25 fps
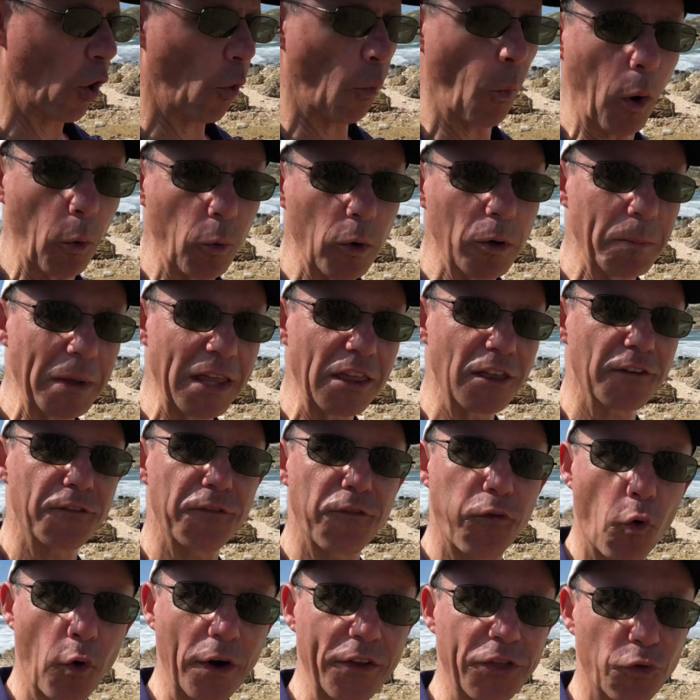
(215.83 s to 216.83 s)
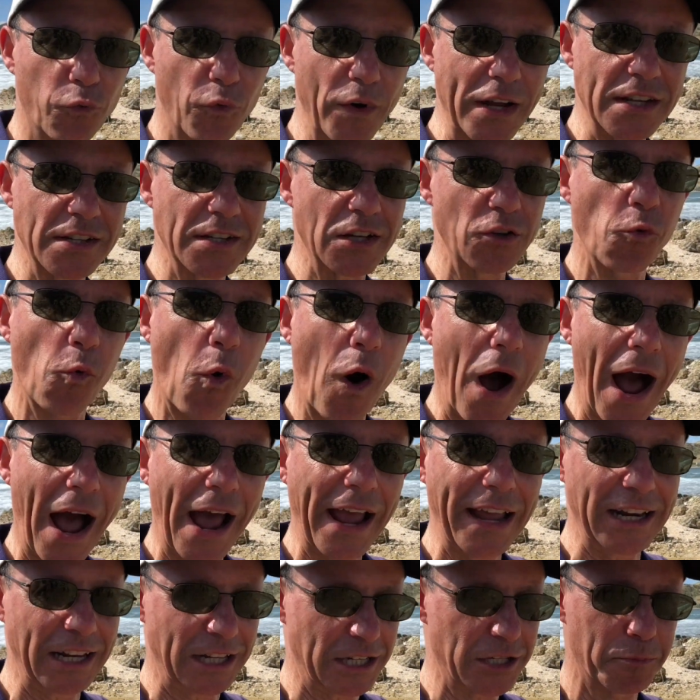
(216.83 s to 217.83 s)
What would be the fourth reason why
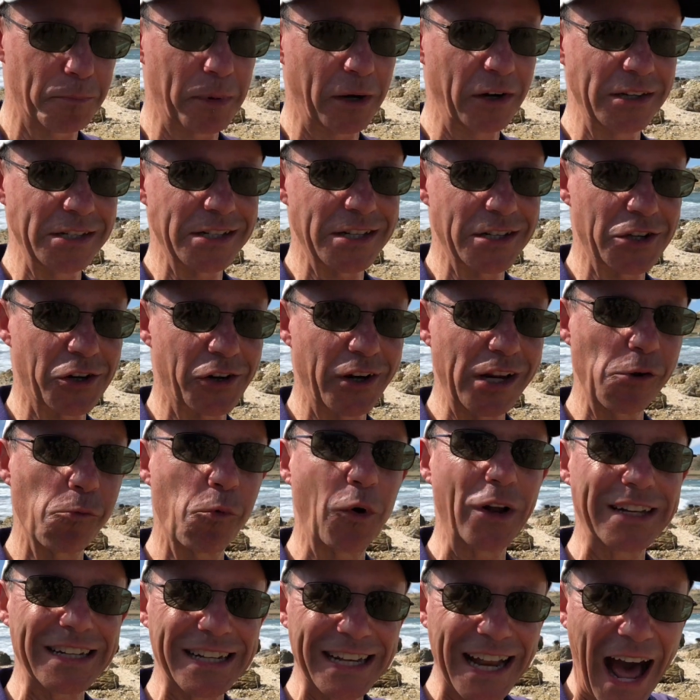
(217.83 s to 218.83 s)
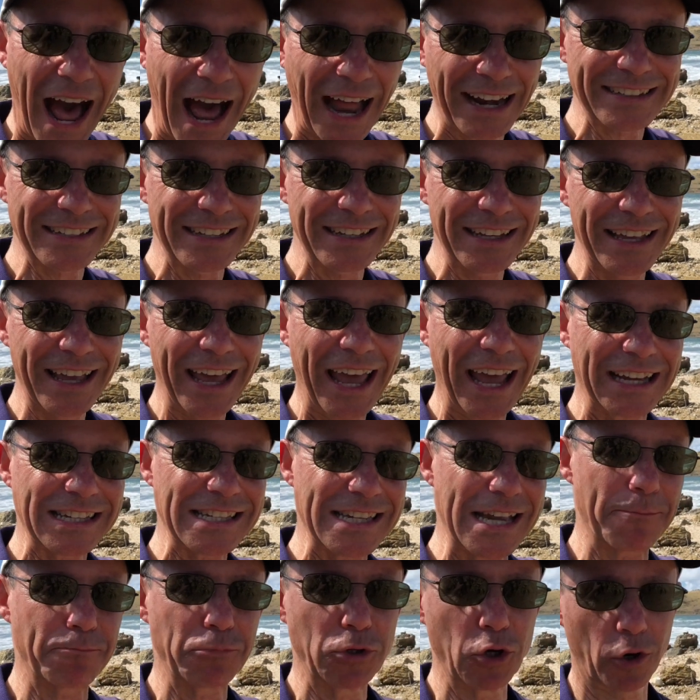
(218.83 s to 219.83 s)
an experienced attorney would not
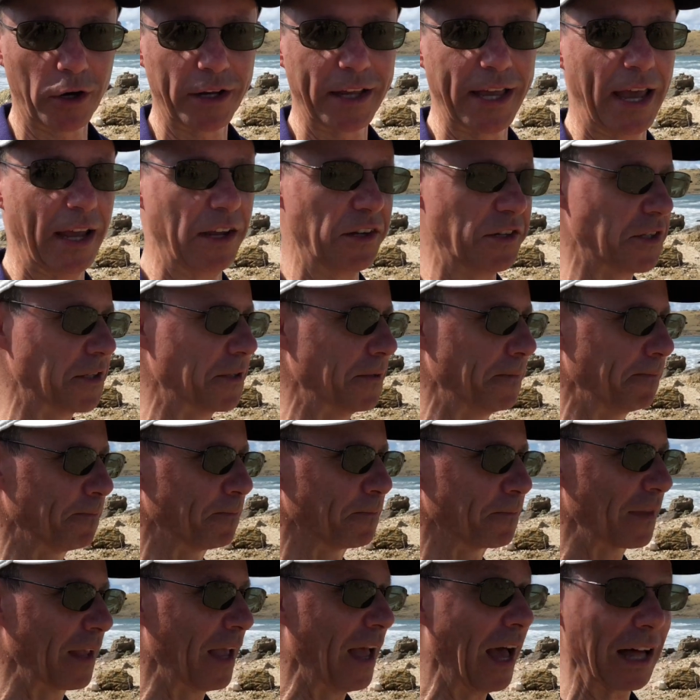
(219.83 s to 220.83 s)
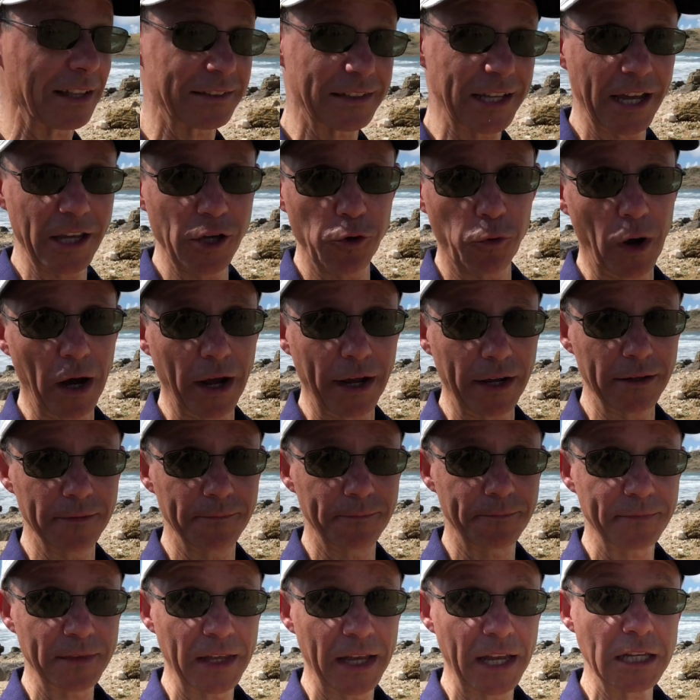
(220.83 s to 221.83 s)
accept your case? I'll tell you why.
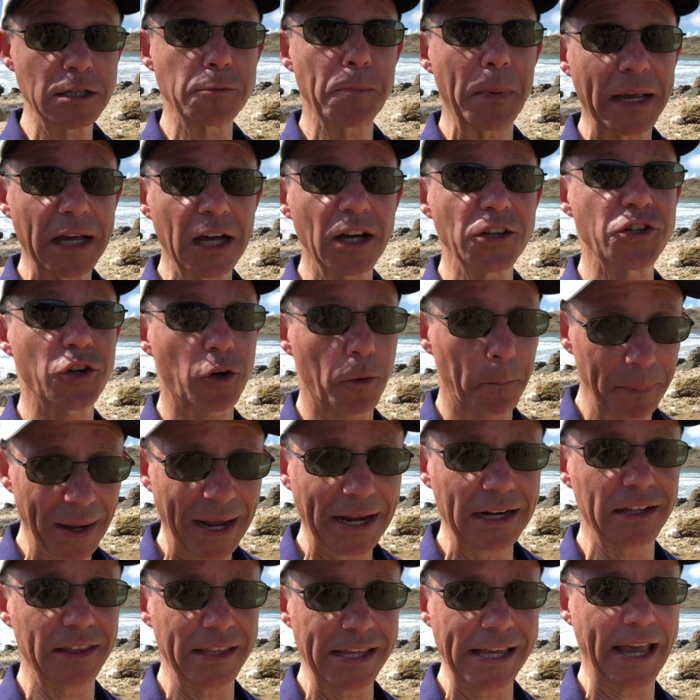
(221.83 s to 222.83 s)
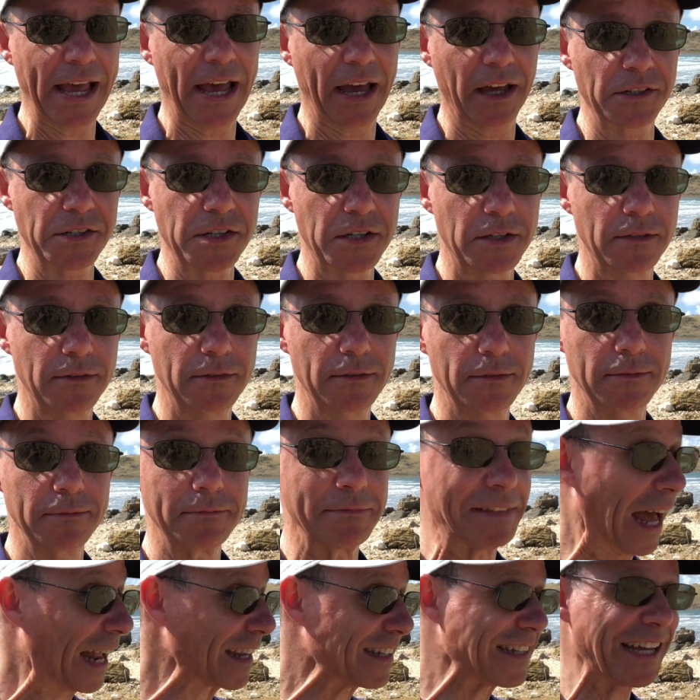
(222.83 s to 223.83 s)
It's because you're a pain in the ass.
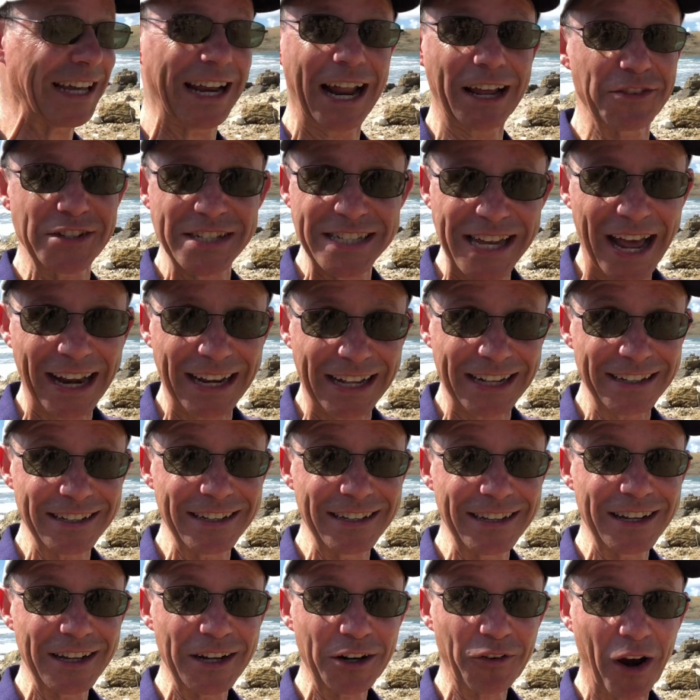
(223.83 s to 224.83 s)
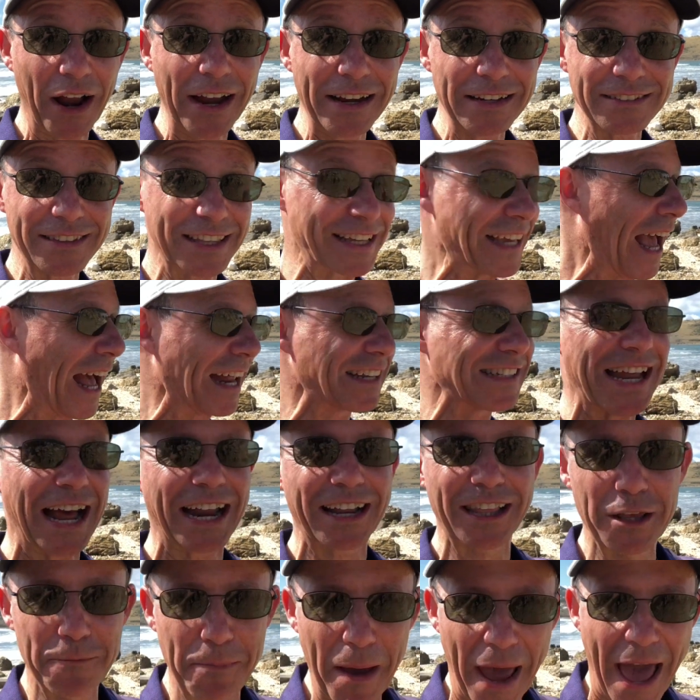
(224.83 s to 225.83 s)
That's it, I've said it, right? The cat's out
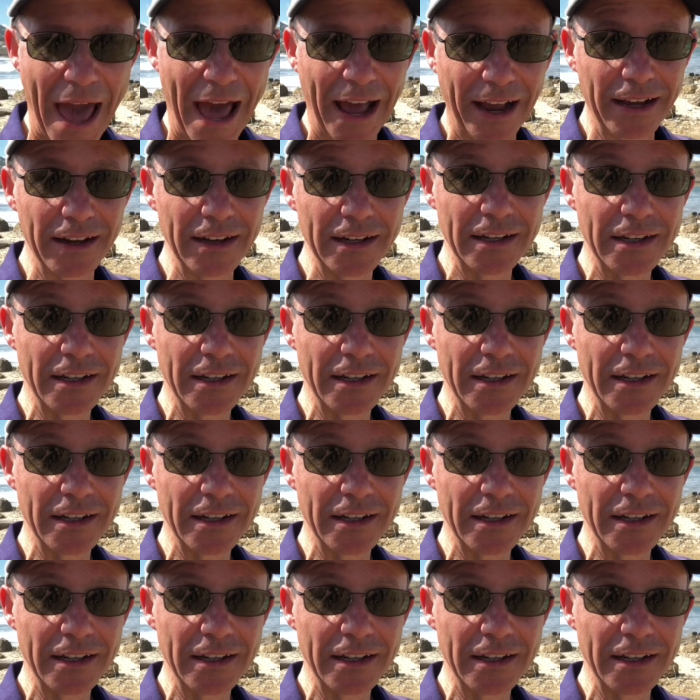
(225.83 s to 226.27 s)
of the bag.